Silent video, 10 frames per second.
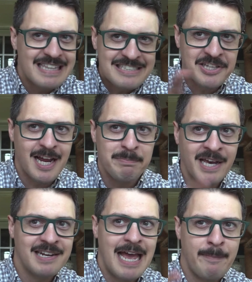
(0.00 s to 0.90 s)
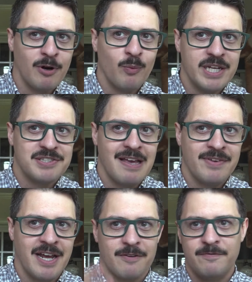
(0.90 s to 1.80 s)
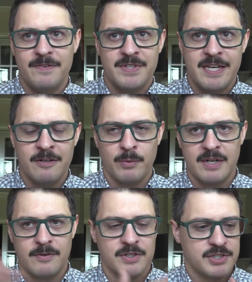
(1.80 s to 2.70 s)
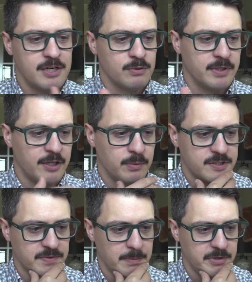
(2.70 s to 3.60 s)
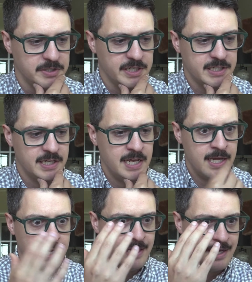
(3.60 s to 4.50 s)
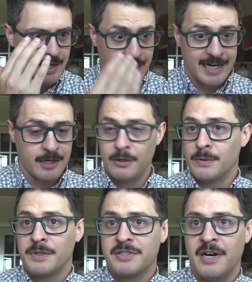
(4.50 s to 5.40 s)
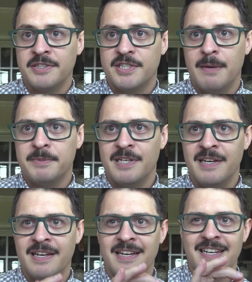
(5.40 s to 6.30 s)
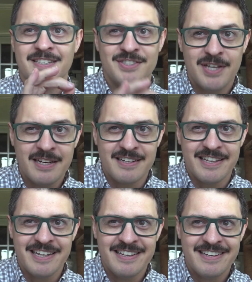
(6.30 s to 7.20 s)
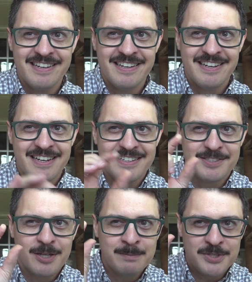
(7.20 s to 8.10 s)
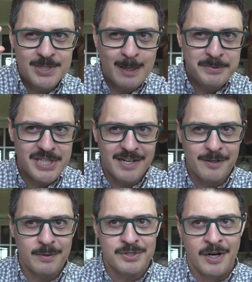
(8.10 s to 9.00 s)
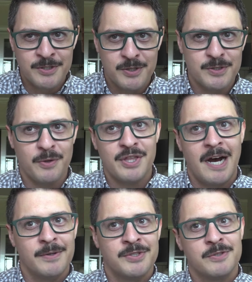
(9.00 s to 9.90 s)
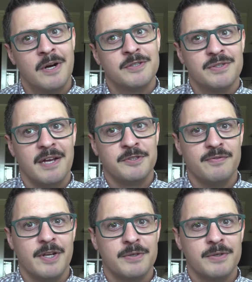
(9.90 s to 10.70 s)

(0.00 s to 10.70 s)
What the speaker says: this thing I planned to happen on week 7 out of 15 or whatever our schedule length was for that project, I got to go learn this concept. Suddenly, some subset of those hundreds or thousands or hundreds of thousands of